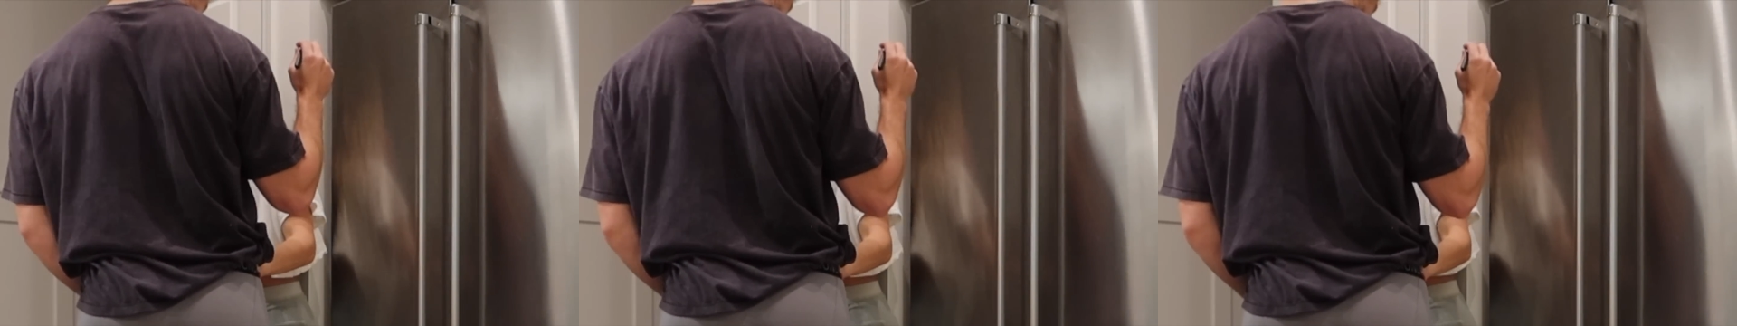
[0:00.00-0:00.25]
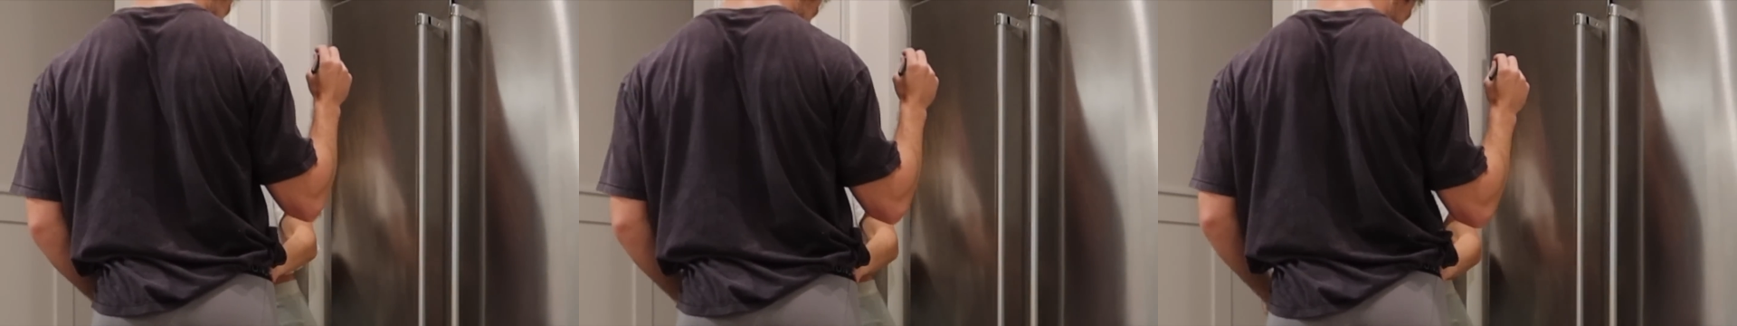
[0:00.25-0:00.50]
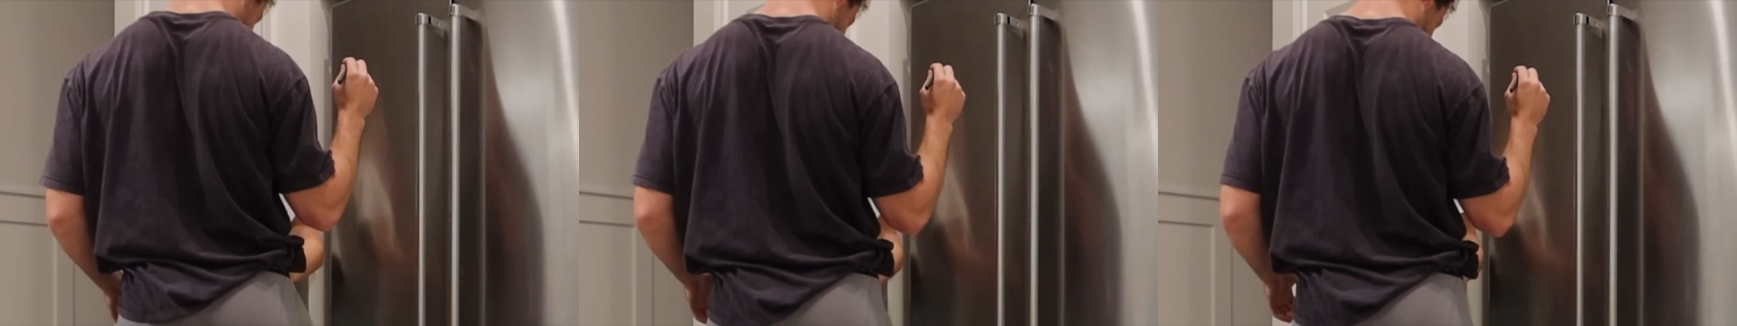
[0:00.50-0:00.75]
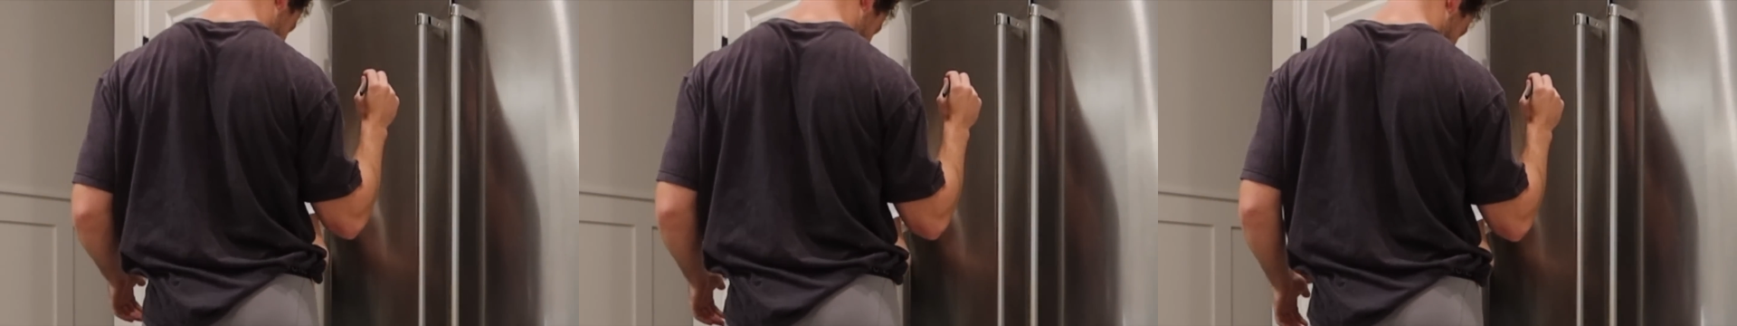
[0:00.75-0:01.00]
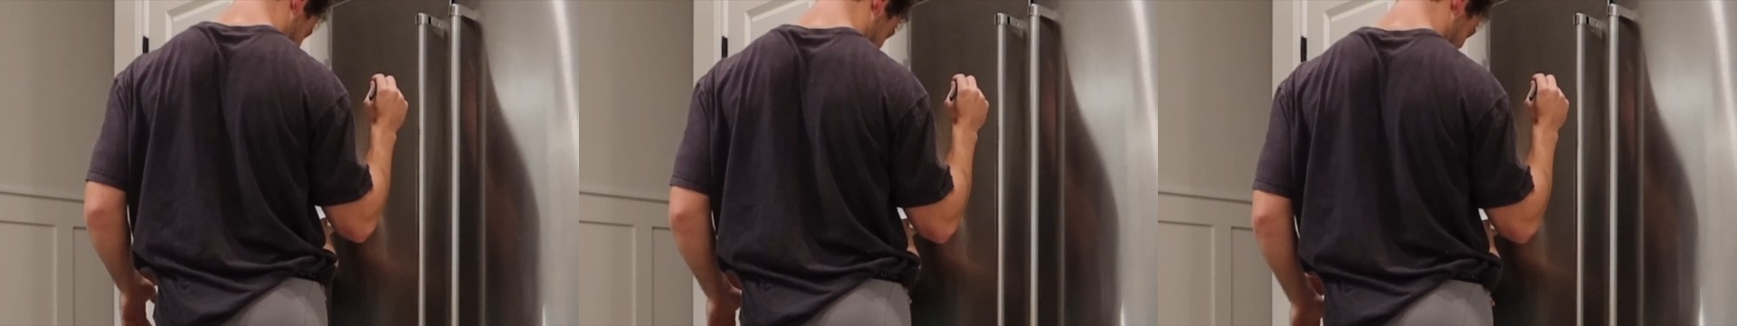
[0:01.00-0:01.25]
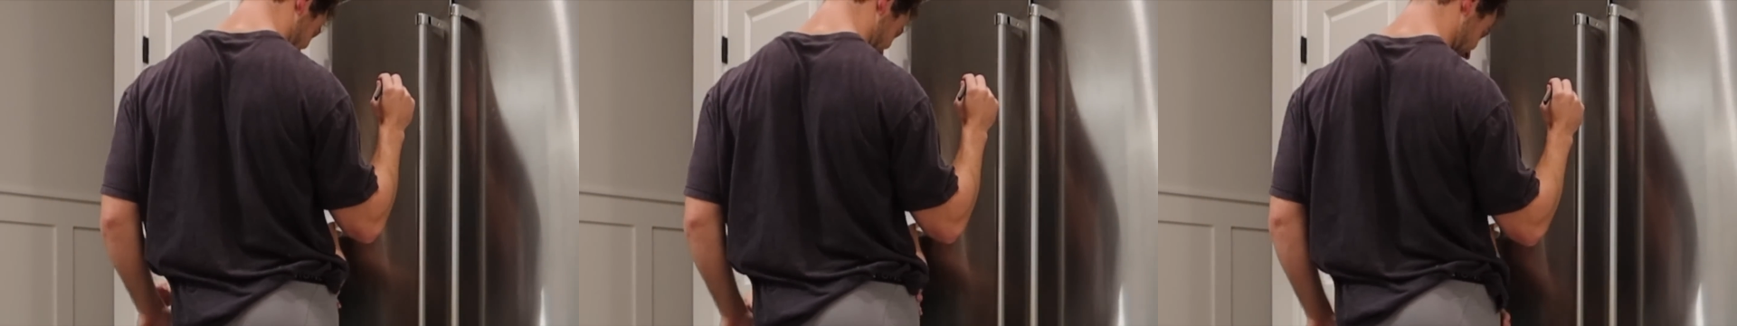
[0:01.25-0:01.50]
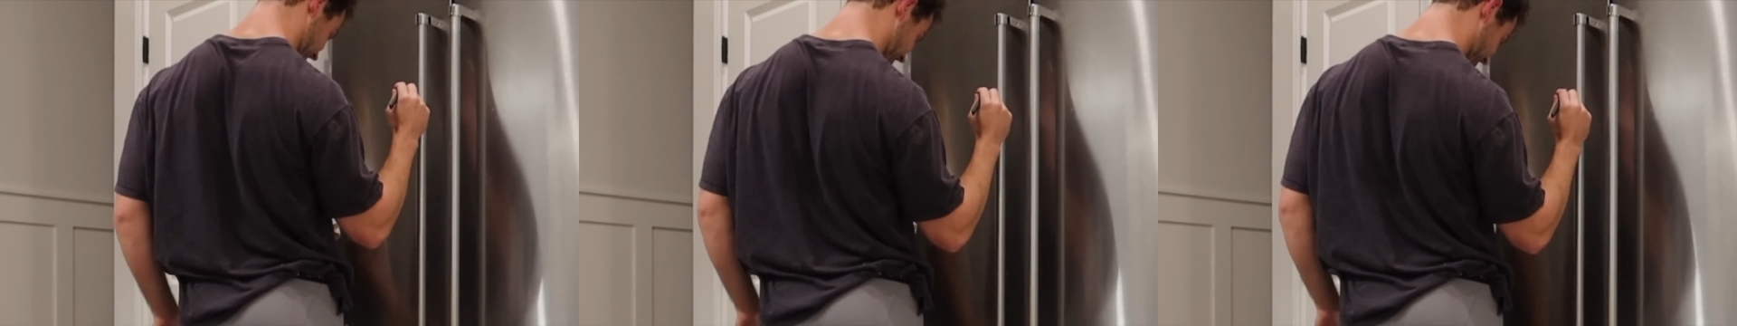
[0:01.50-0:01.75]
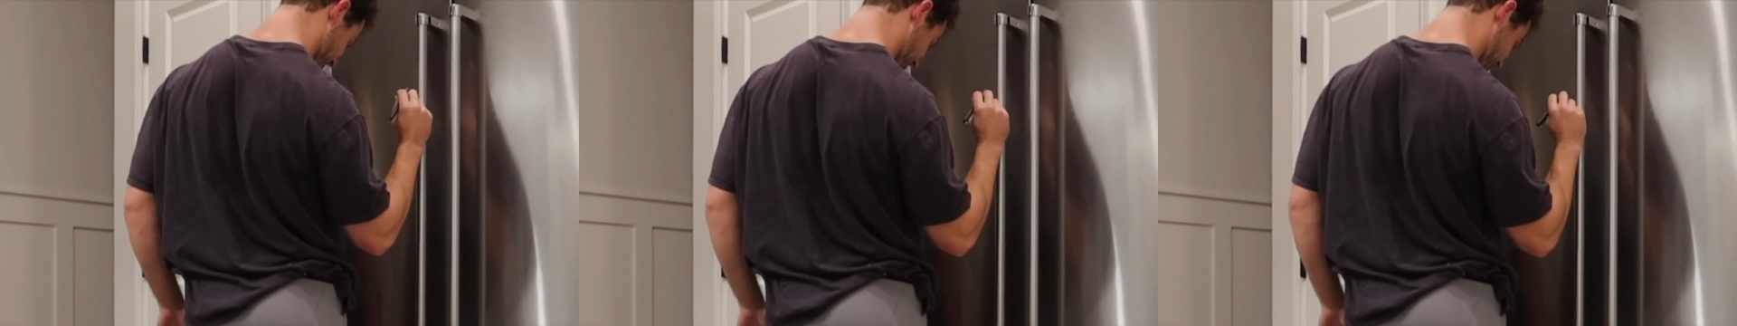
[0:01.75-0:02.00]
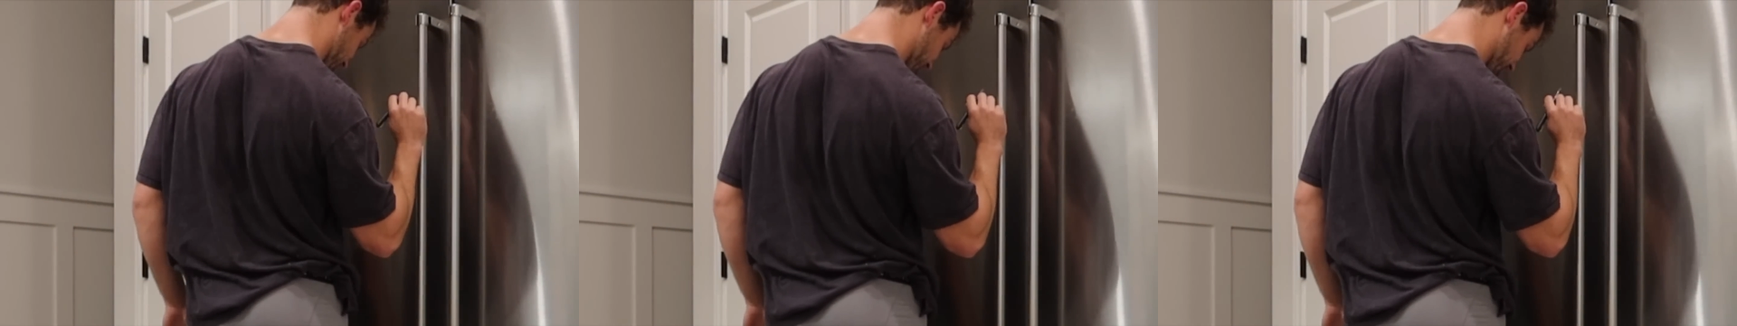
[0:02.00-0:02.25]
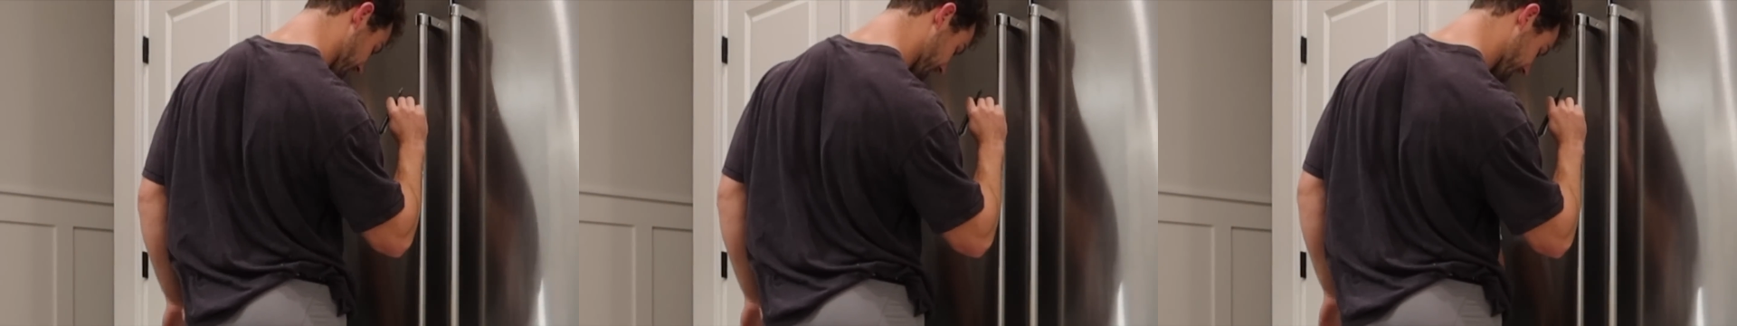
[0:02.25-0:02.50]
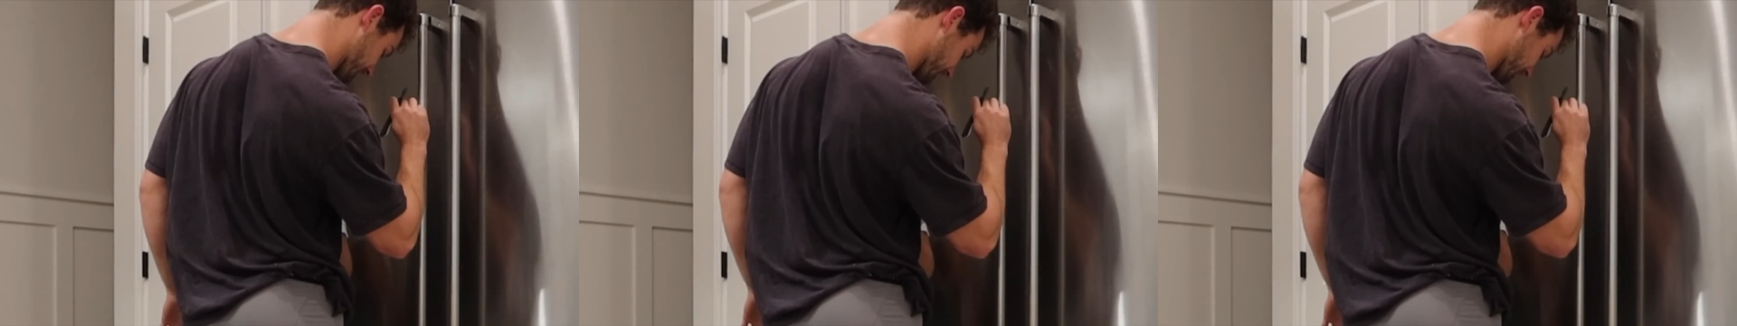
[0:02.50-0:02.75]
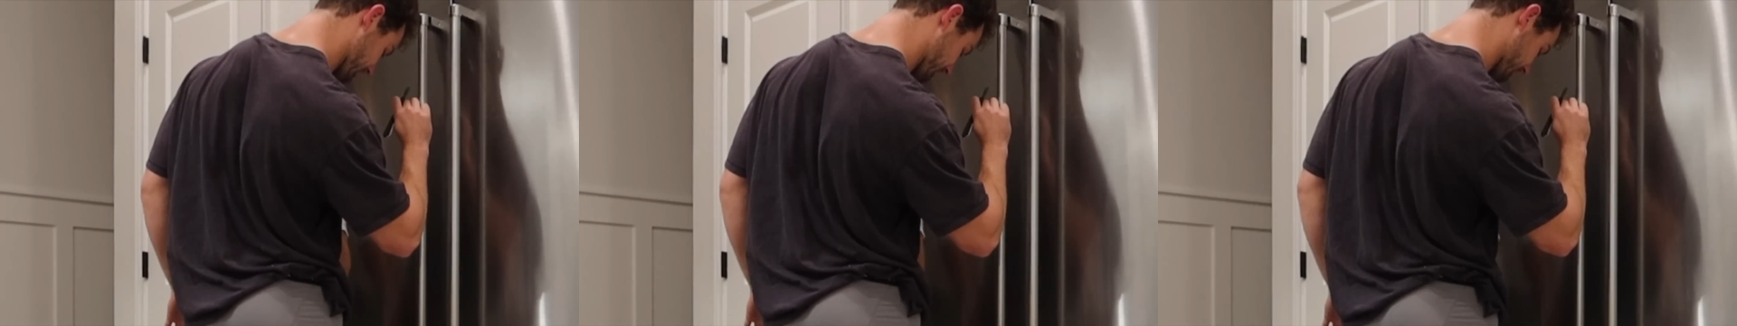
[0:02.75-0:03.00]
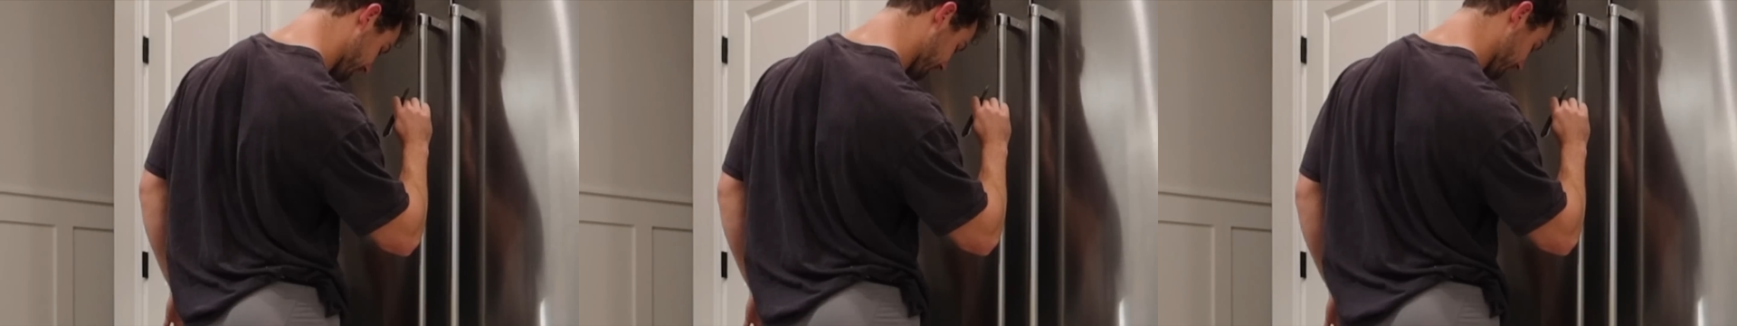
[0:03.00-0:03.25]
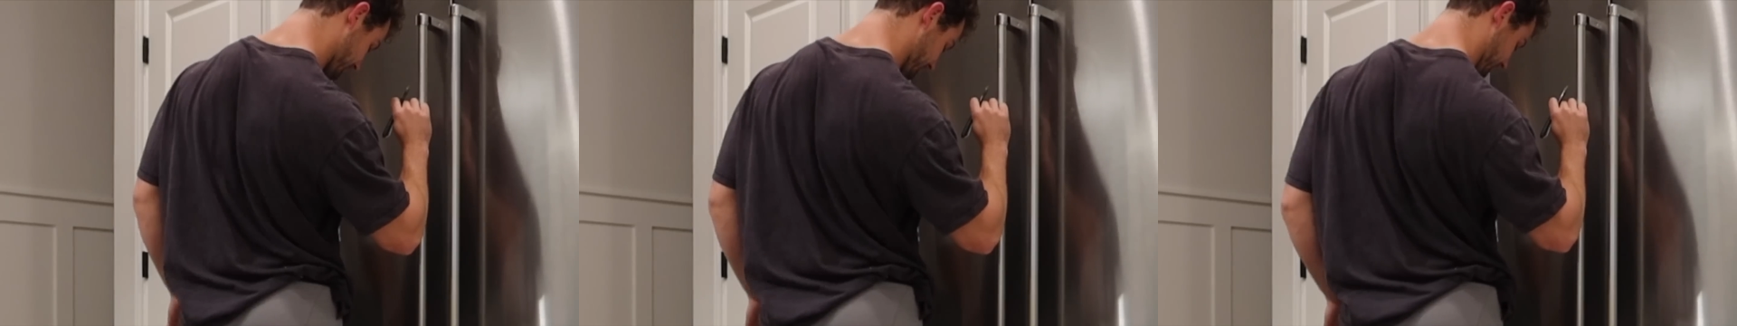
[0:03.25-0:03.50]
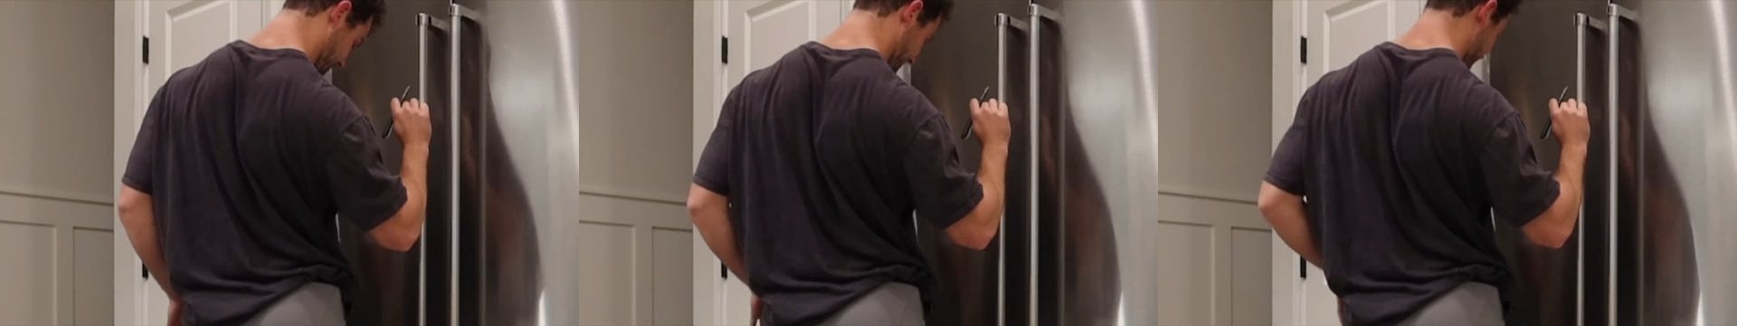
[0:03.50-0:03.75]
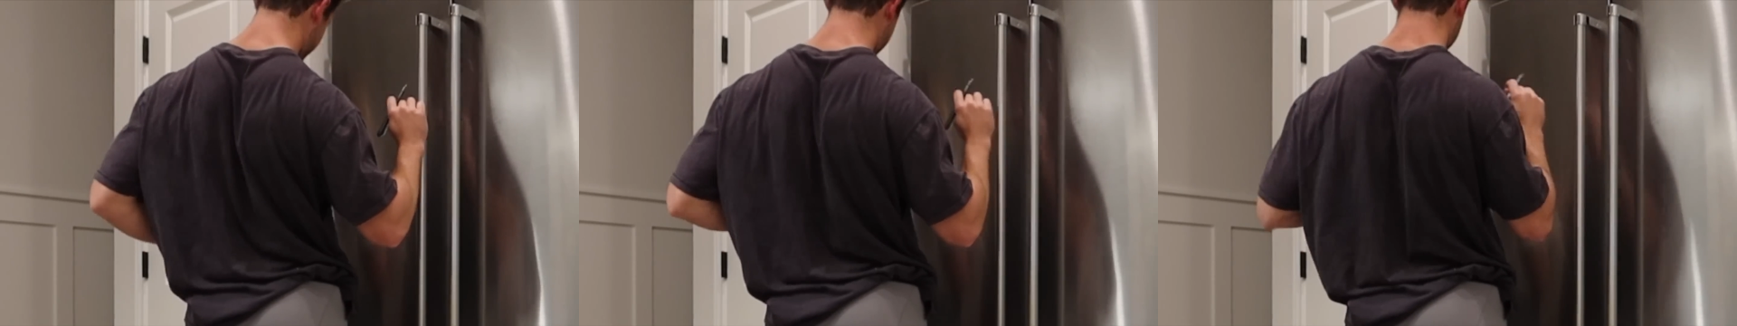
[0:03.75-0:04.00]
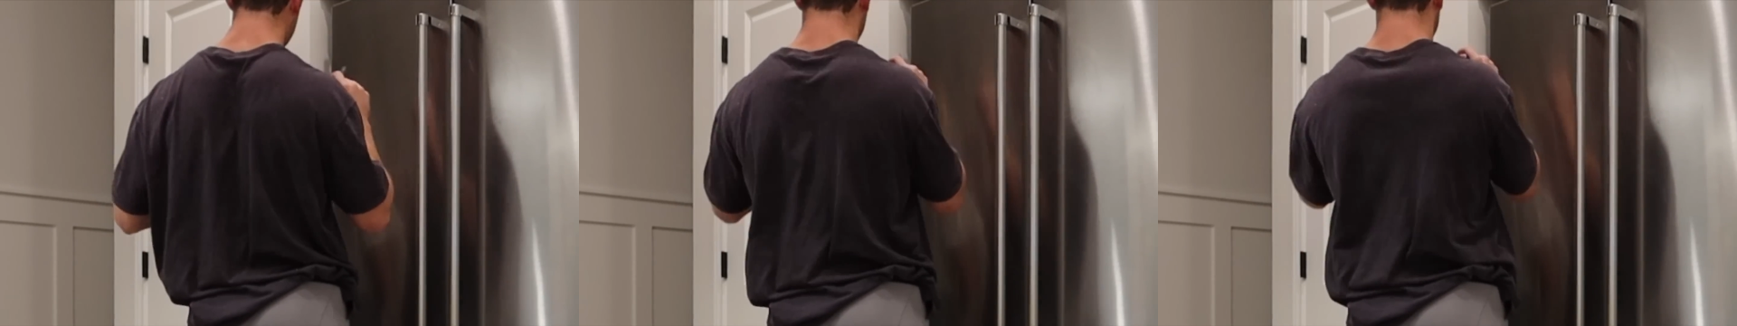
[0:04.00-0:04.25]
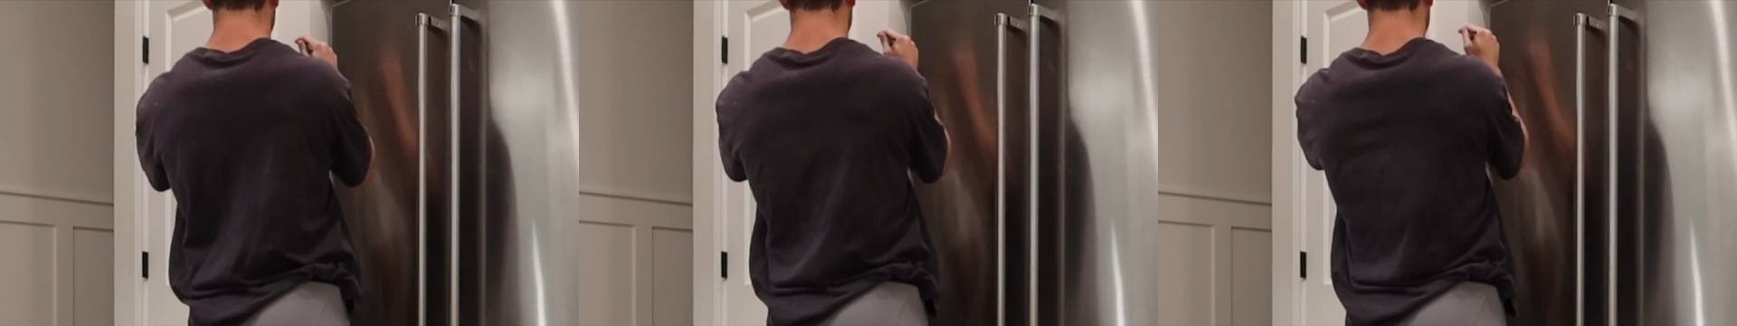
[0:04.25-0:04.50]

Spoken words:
[unreadable: no face in view]